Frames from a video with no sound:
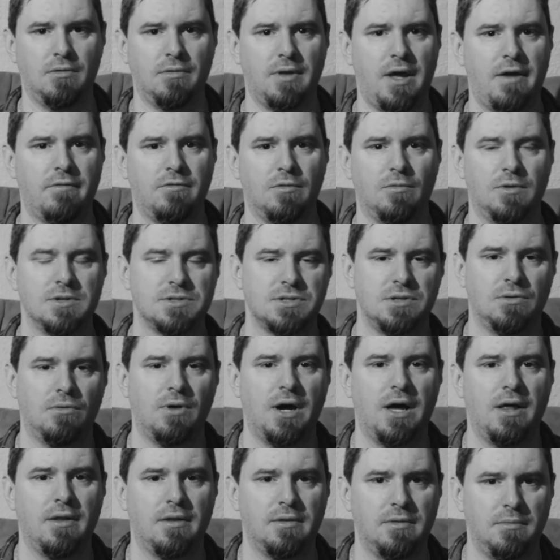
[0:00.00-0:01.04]
every once in a
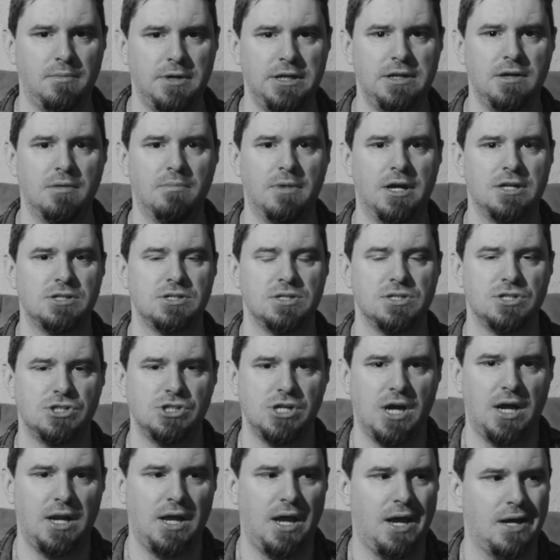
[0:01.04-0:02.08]
while the media mentions
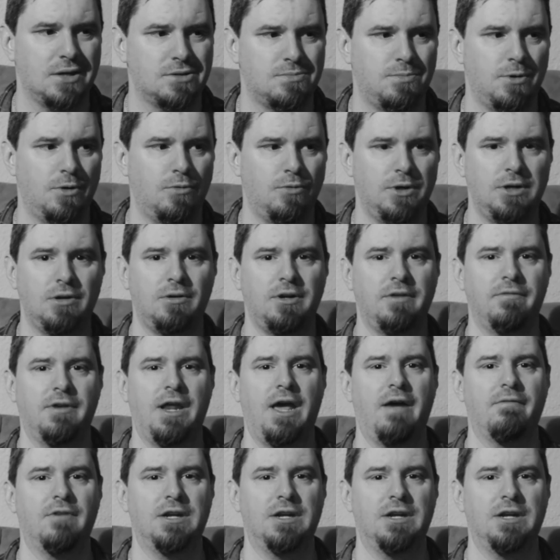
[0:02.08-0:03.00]
Gen X, but we don't even have a